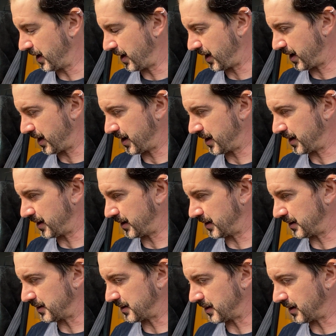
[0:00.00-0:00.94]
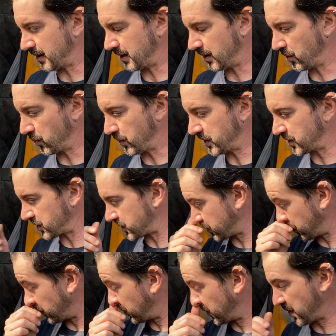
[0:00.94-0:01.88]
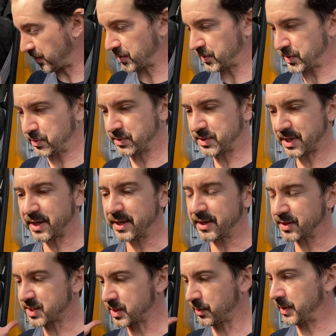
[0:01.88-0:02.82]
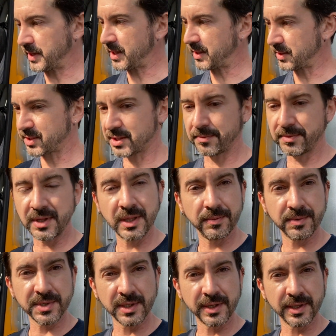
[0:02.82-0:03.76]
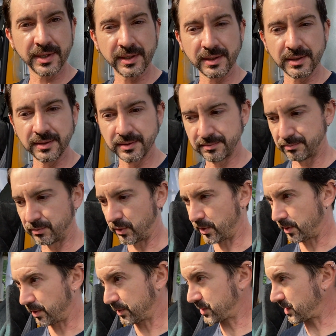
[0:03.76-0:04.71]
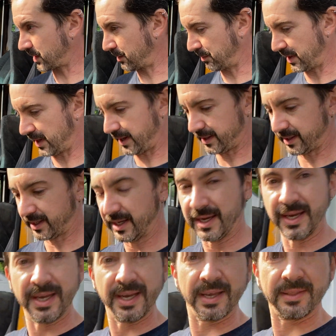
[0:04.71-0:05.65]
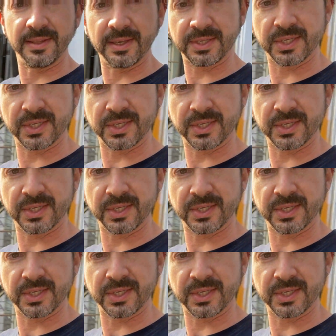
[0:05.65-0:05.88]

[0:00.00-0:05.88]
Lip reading: and we were too tight, so we needed something that was a little more slimline. This